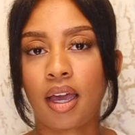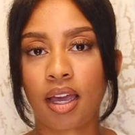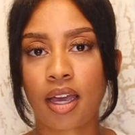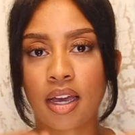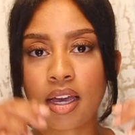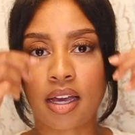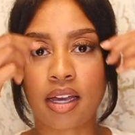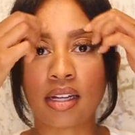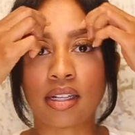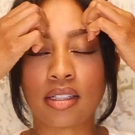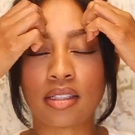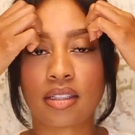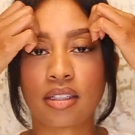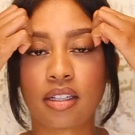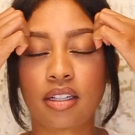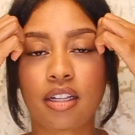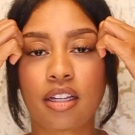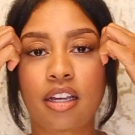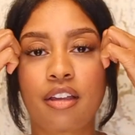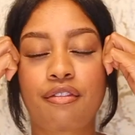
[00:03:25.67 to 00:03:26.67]
and
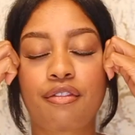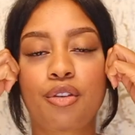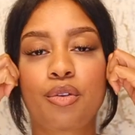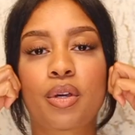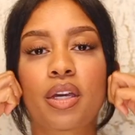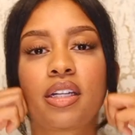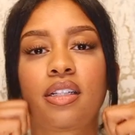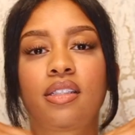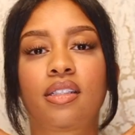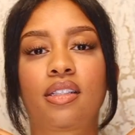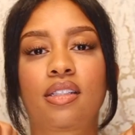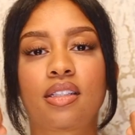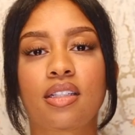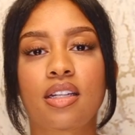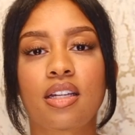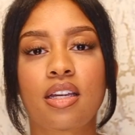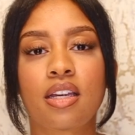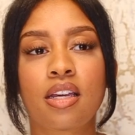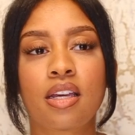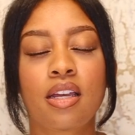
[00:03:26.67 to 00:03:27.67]
if you can
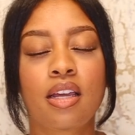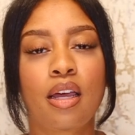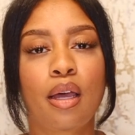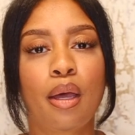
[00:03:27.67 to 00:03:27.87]
see